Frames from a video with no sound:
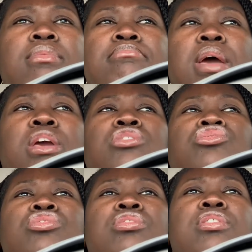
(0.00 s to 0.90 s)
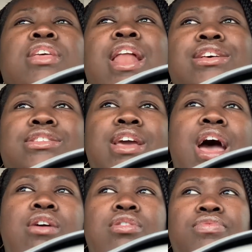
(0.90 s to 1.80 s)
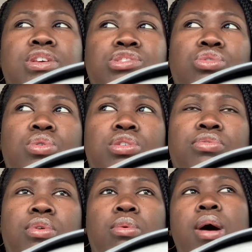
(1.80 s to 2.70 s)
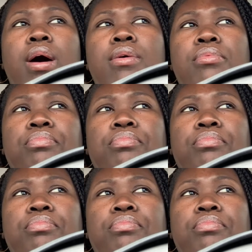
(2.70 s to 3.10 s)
making sure that I stay out of these stores for a while,